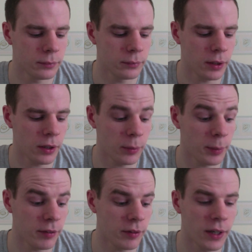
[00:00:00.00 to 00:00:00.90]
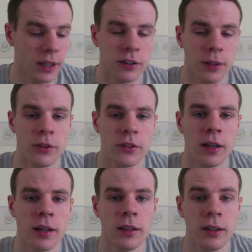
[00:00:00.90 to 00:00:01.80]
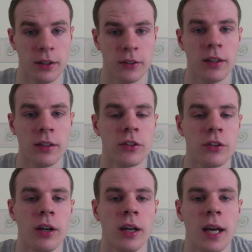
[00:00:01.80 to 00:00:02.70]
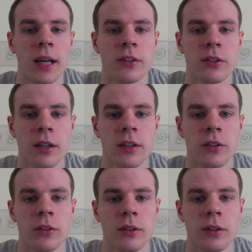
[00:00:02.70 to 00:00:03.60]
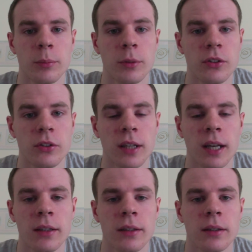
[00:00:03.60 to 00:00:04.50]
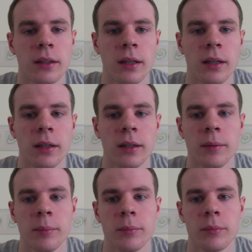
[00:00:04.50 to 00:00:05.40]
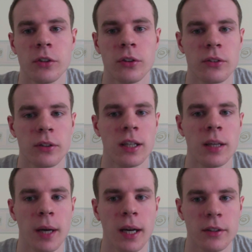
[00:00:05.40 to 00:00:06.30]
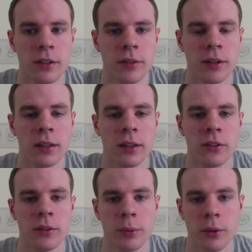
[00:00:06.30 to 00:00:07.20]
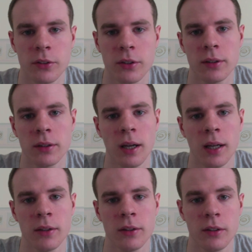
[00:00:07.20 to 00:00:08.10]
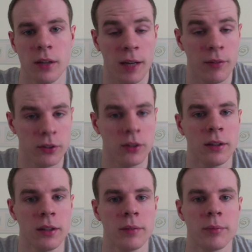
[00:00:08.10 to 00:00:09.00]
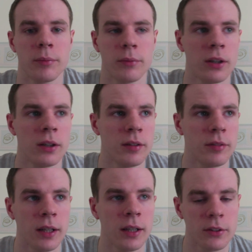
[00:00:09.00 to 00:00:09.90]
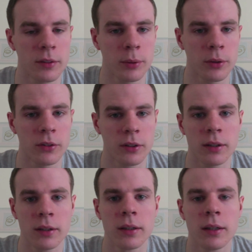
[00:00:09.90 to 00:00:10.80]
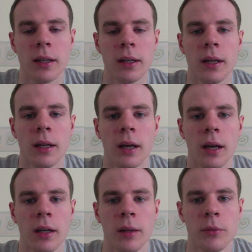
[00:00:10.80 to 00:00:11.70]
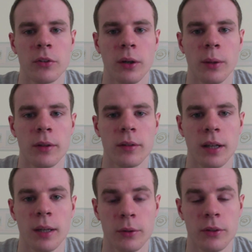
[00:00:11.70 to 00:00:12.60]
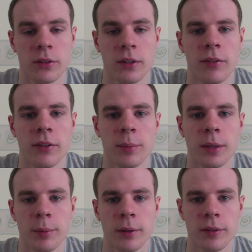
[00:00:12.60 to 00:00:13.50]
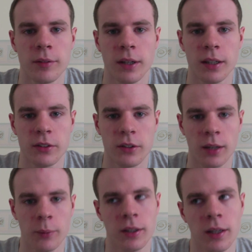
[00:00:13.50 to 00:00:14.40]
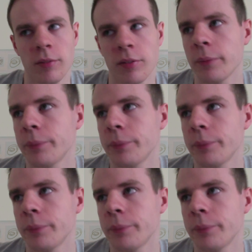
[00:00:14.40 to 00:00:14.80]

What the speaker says: bit of advice I would say, like I said, is to try and exercise as much as you can, just to keep active. I think that's important, and I've certainly felt it's important. So that would definitely be a bit of advice that I would give.